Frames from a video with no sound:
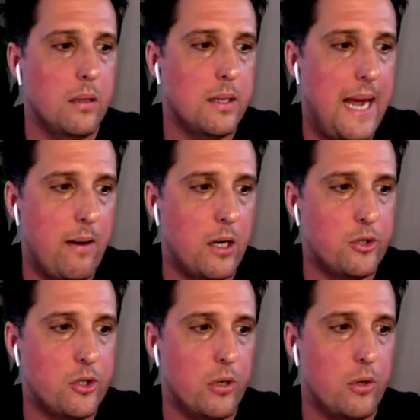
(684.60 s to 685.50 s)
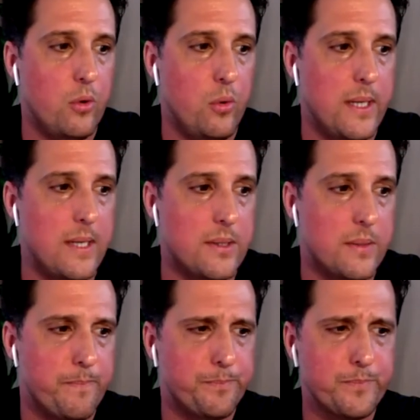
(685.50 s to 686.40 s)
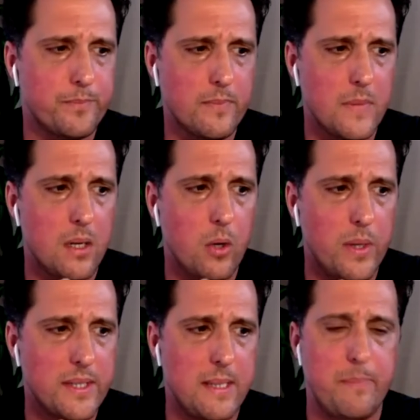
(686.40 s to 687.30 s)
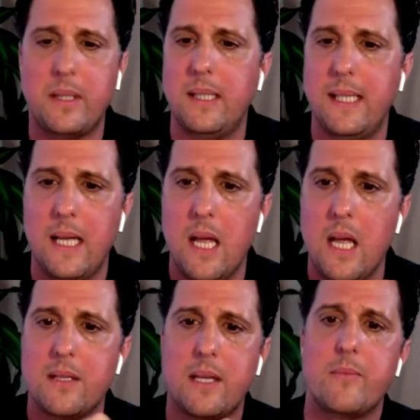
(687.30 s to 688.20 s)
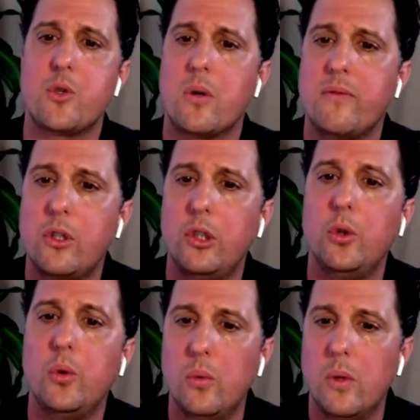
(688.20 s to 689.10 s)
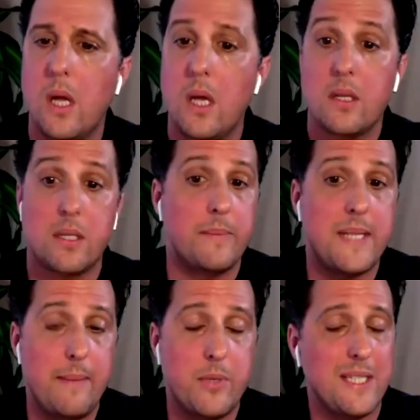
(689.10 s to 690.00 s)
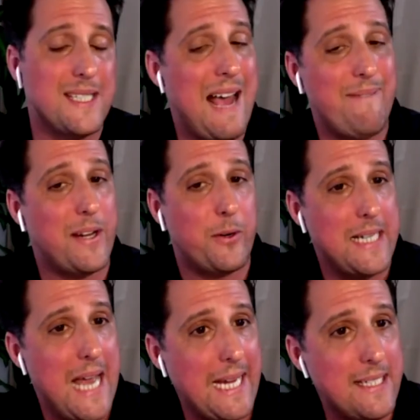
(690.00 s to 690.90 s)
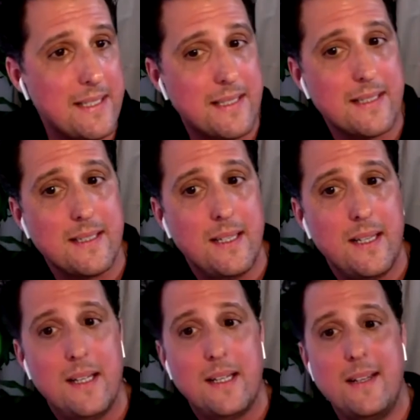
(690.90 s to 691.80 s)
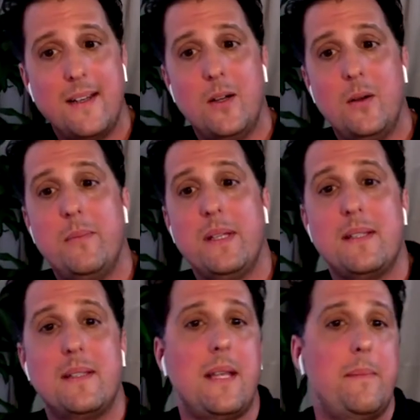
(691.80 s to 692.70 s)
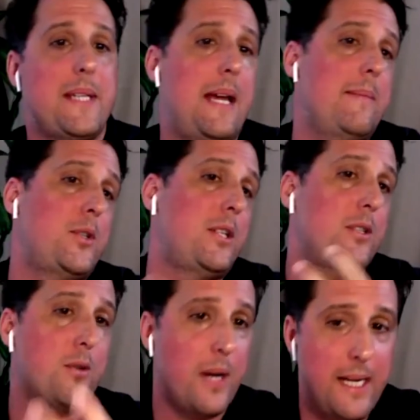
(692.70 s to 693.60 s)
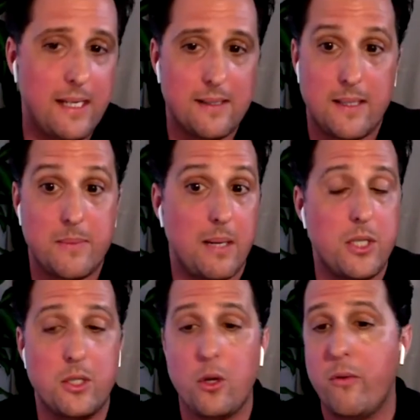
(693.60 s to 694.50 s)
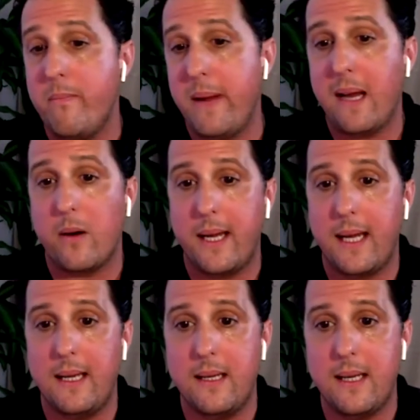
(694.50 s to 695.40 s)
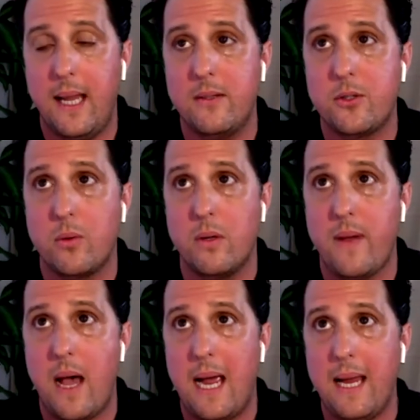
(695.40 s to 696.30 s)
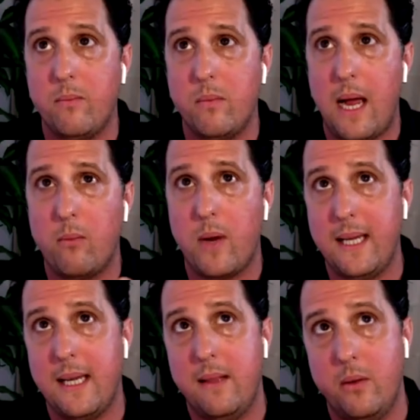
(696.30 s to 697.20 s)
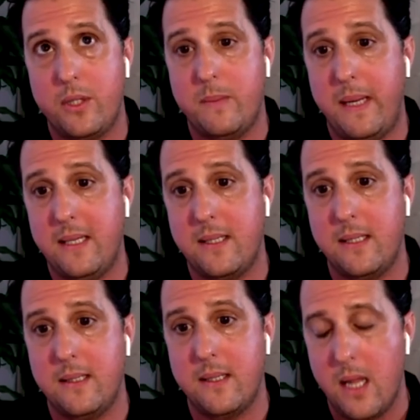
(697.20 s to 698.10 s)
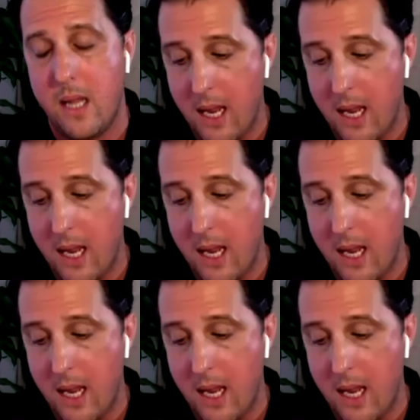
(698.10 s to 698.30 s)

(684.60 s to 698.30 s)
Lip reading: character who is typically some sort of glue. Sometimes she's not very nice, you know, but sometimes she's great, and sometimes she's overbearing, and sort of I write in those spaces.